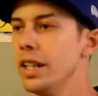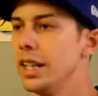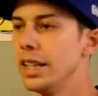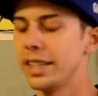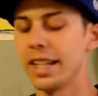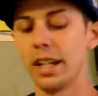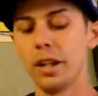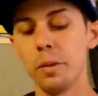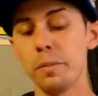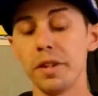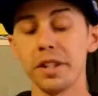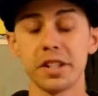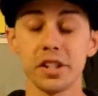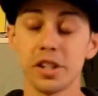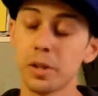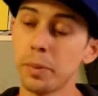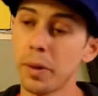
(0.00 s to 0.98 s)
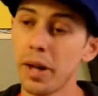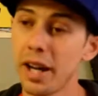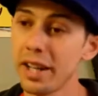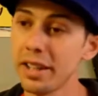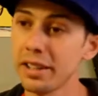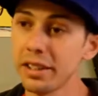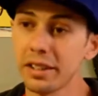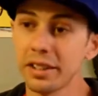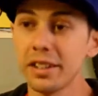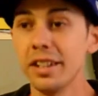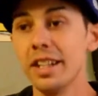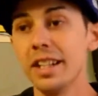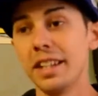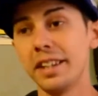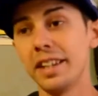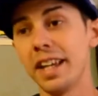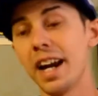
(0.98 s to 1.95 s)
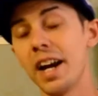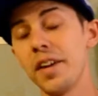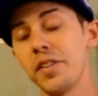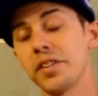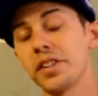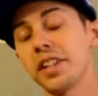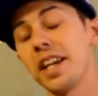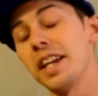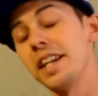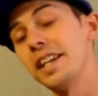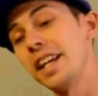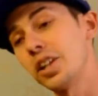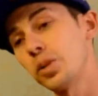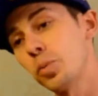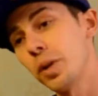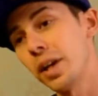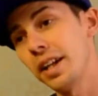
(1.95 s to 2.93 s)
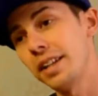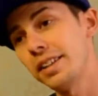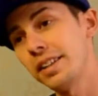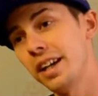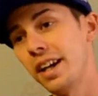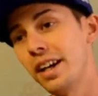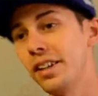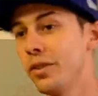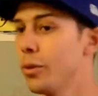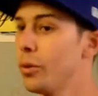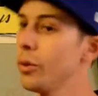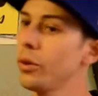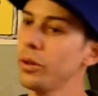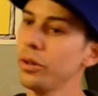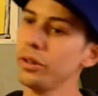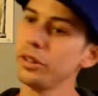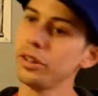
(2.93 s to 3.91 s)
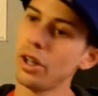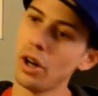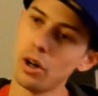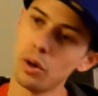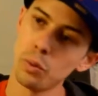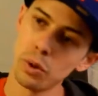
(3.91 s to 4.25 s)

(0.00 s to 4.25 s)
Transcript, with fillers: tell them this is the price. They either say yes, we'll get it done, or no,